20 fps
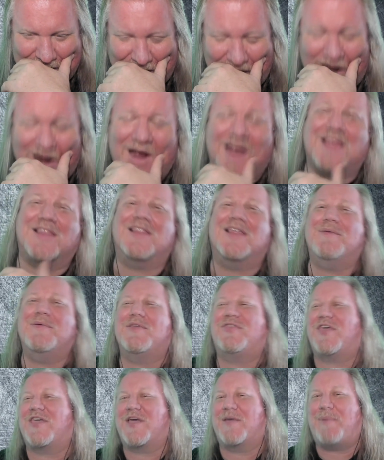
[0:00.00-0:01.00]
Alright, let me
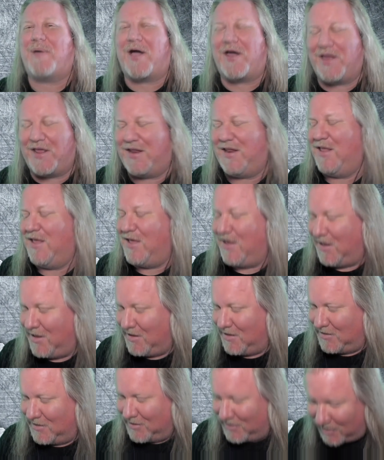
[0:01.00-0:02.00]
think about it.
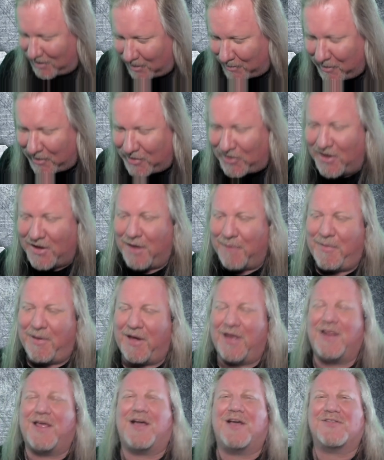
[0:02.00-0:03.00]
Let me think
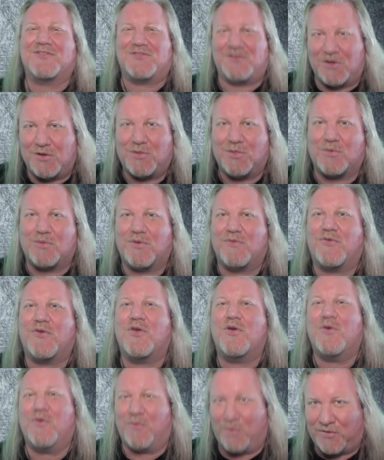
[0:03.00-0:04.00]
about it. I'll see you in the
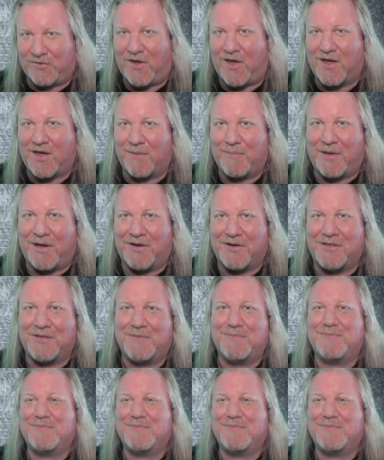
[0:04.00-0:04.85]
review. We'll talk about it.